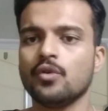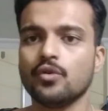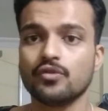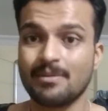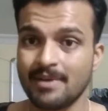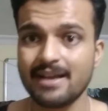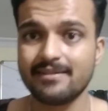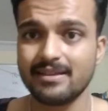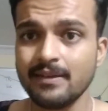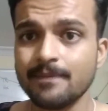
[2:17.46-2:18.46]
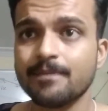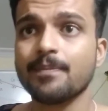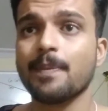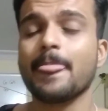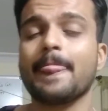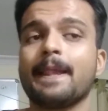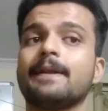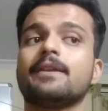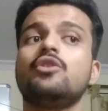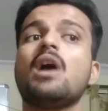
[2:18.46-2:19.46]
Summarizing,
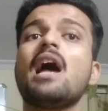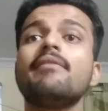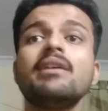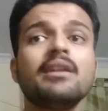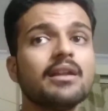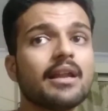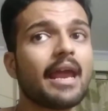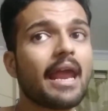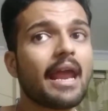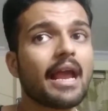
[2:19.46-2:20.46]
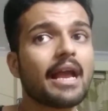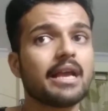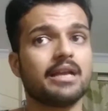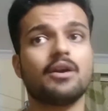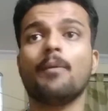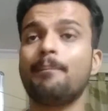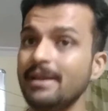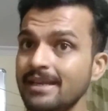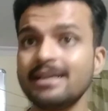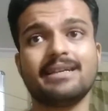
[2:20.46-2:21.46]
you have an
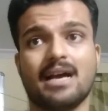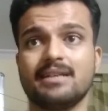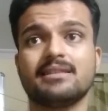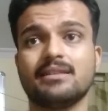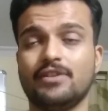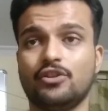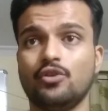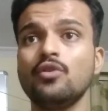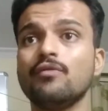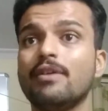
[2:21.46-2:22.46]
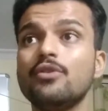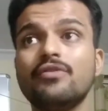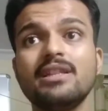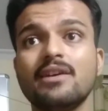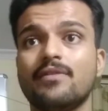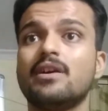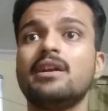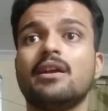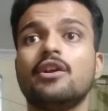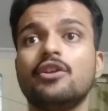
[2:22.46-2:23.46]
opinion task with you. When you see the word,
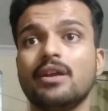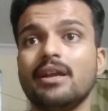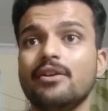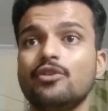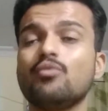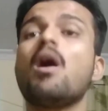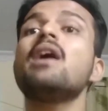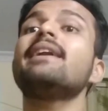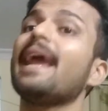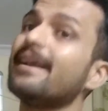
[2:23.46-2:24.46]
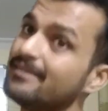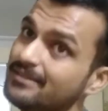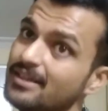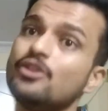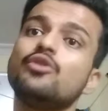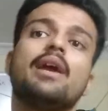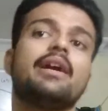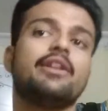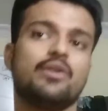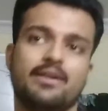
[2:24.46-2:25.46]
to what extent do you
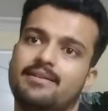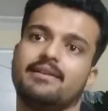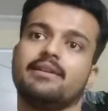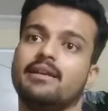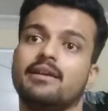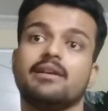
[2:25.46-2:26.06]
agree or disagree?